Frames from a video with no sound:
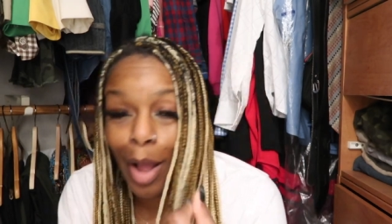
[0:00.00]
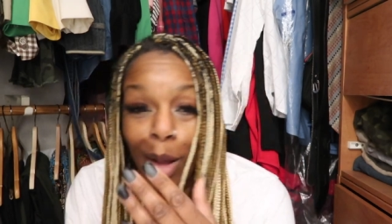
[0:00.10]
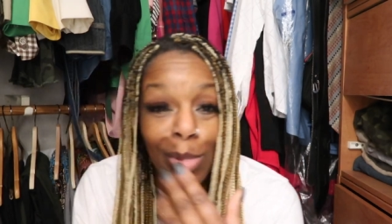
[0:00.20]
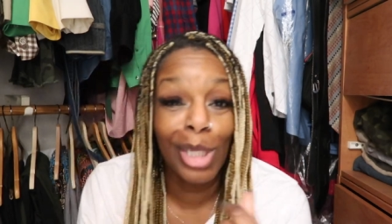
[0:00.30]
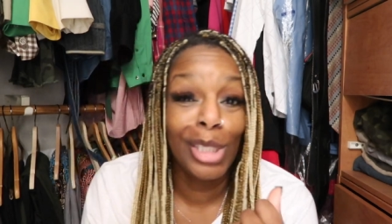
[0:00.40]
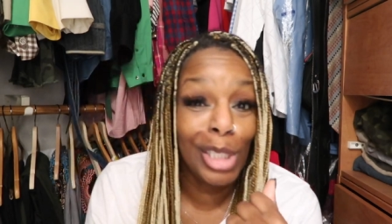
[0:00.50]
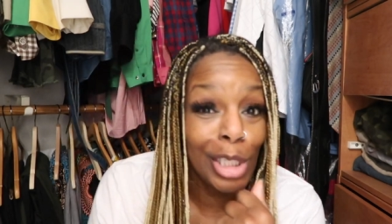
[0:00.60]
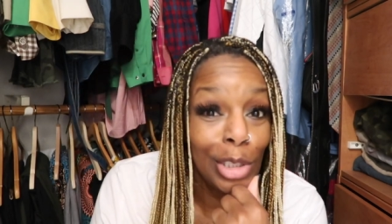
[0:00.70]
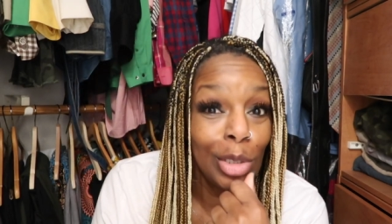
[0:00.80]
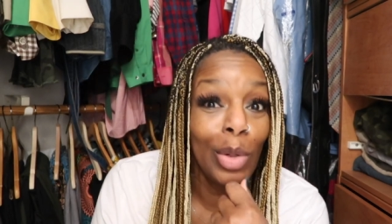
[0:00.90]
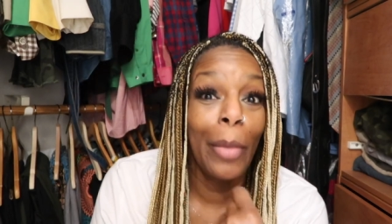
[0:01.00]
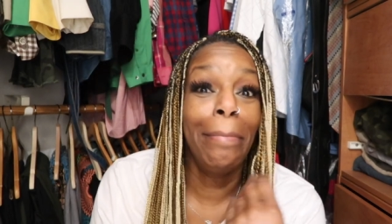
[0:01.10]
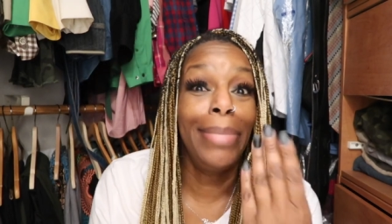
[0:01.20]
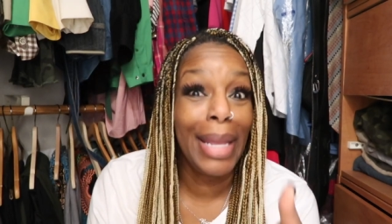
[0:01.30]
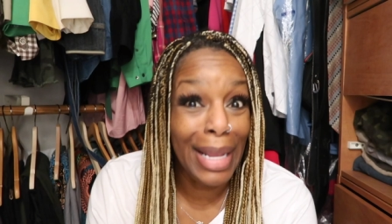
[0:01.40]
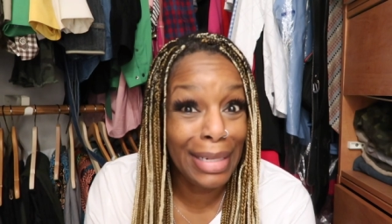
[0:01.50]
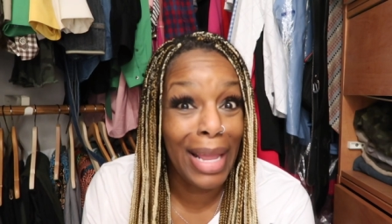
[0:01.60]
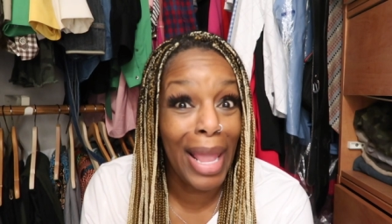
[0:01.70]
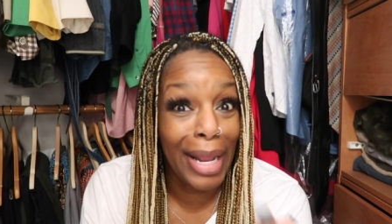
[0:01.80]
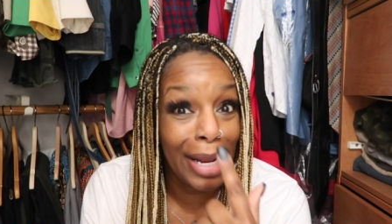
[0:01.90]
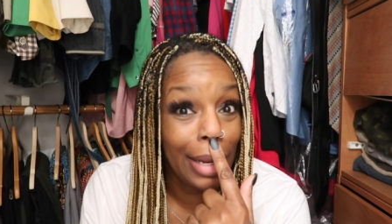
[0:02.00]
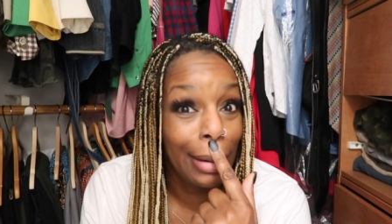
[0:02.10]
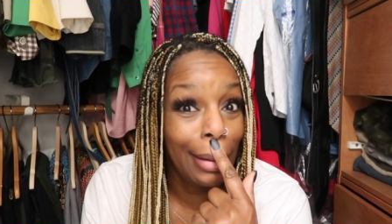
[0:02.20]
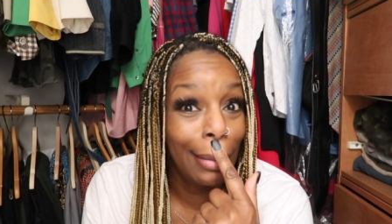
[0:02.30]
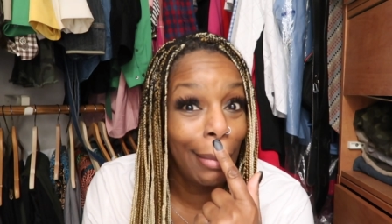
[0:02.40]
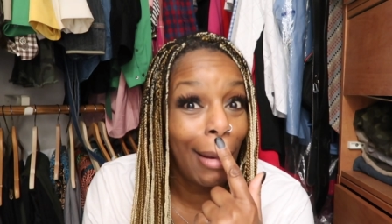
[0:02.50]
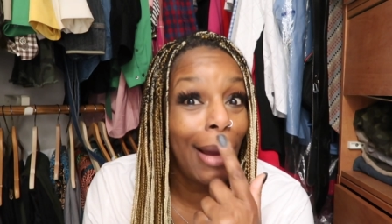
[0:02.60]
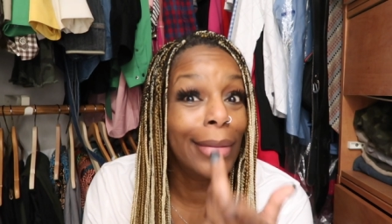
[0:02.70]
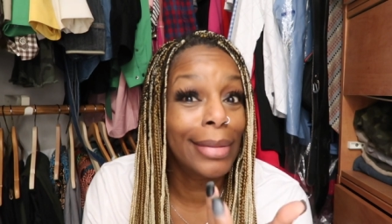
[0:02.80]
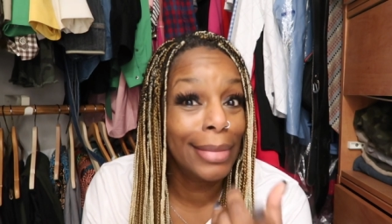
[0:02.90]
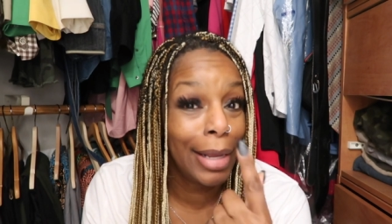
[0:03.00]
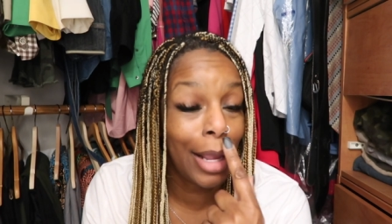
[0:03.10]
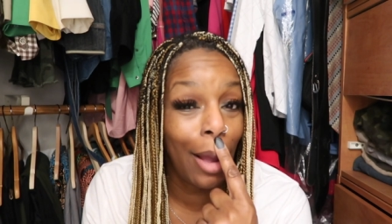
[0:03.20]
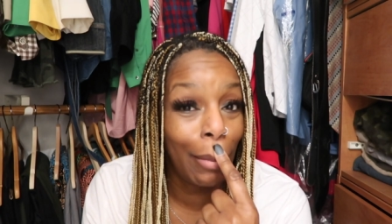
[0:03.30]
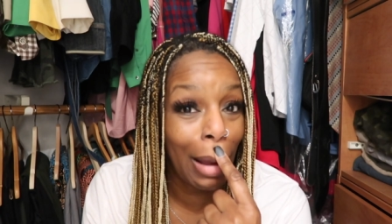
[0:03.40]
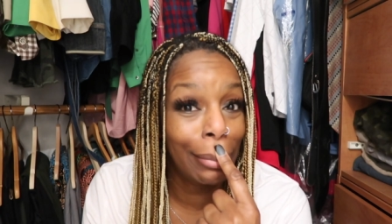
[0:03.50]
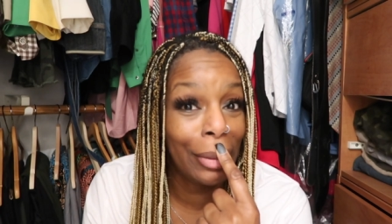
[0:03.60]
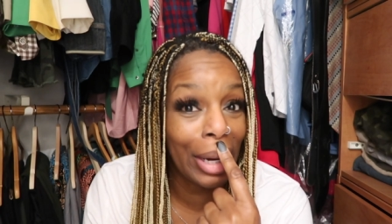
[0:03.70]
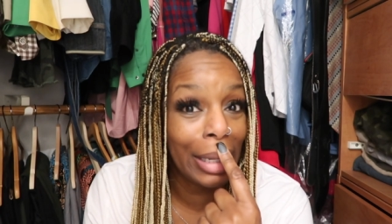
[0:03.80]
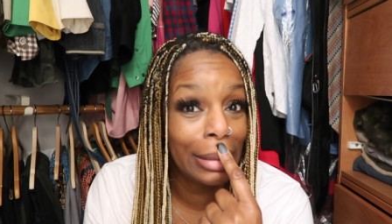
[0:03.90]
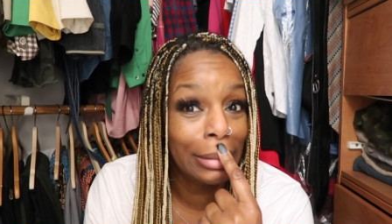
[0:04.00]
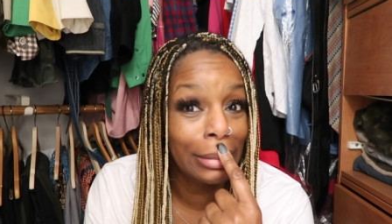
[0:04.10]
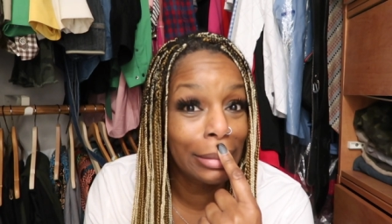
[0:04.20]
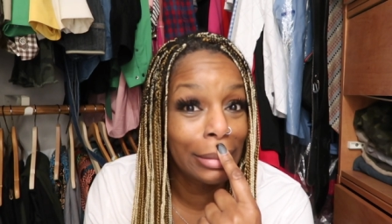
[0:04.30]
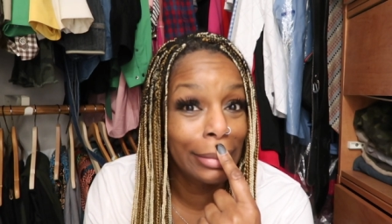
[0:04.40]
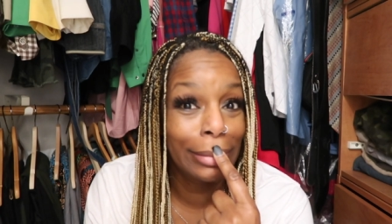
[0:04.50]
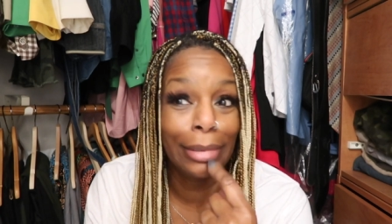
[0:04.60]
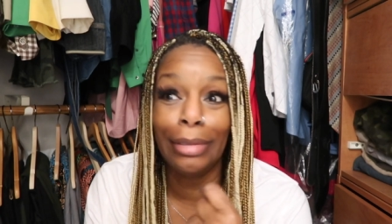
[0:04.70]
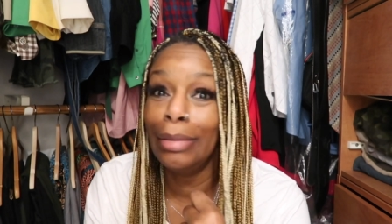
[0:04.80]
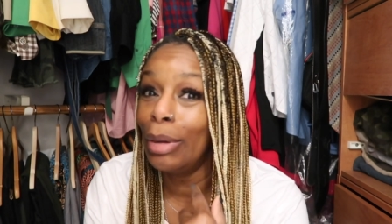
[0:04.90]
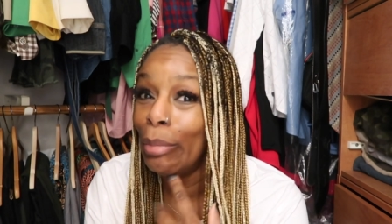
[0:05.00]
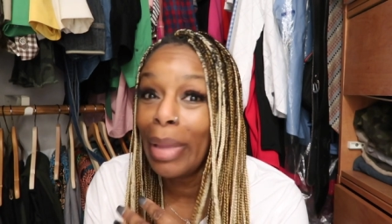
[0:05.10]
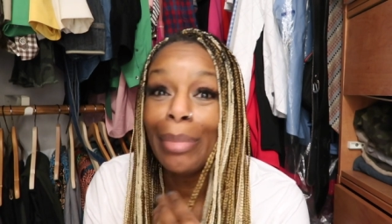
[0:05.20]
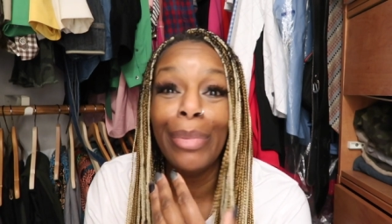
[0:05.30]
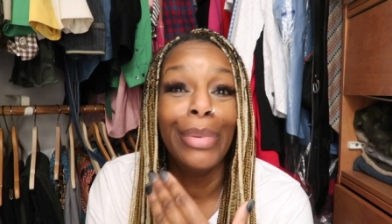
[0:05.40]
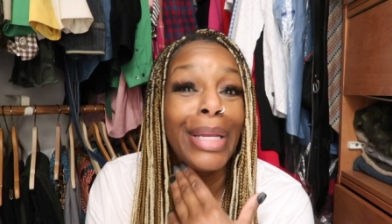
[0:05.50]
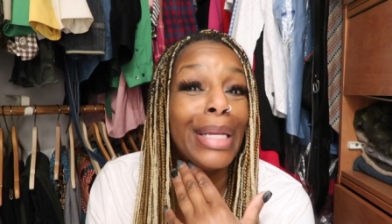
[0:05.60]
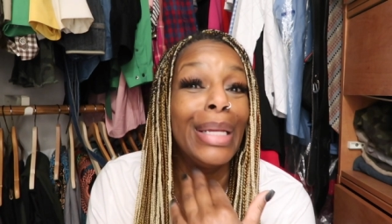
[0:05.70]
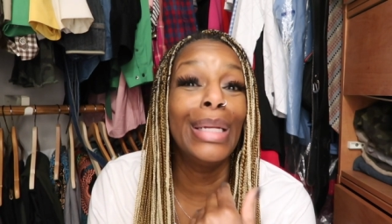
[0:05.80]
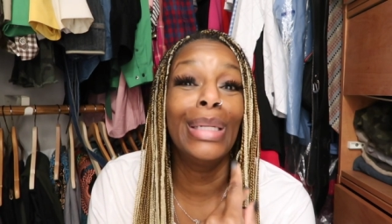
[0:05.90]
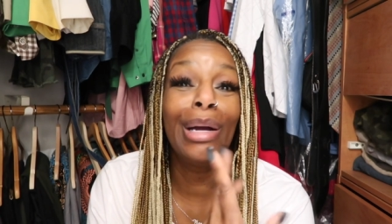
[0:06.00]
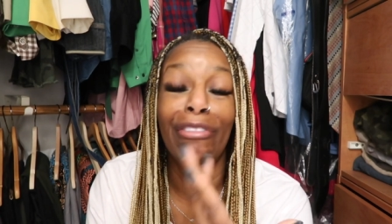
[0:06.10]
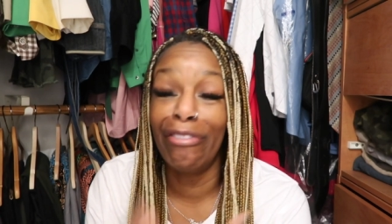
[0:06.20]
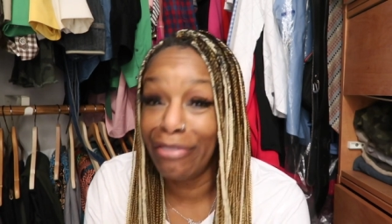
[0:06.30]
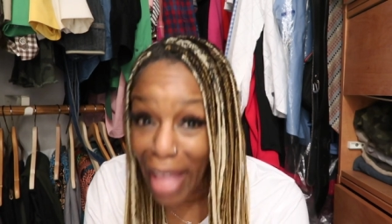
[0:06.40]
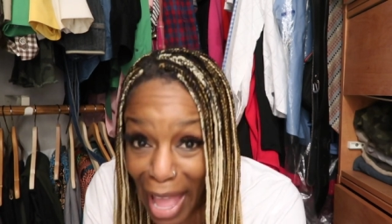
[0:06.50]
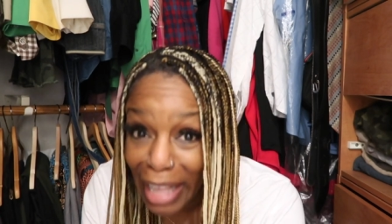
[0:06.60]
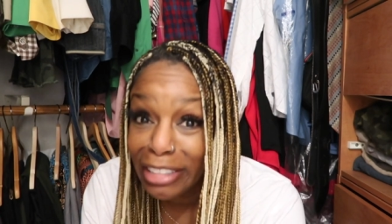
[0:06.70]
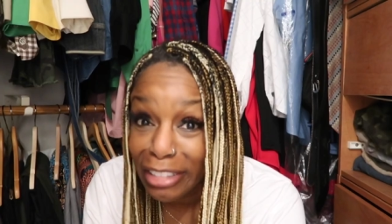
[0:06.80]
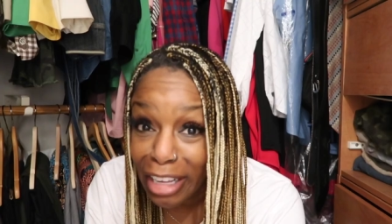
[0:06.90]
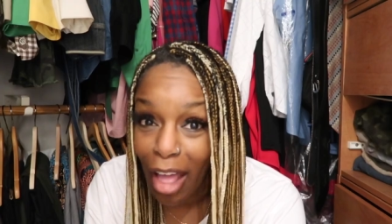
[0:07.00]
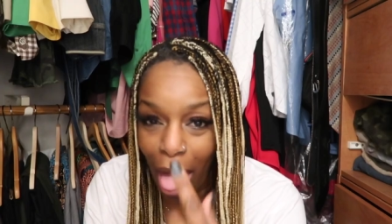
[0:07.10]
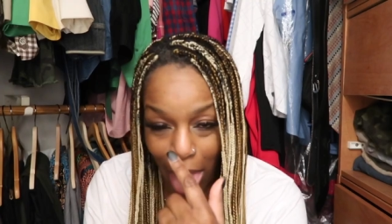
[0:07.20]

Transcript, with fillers: I'm gonna teach Bay Daddy how to take out my braids. So, you know, maybe we could get it done faster.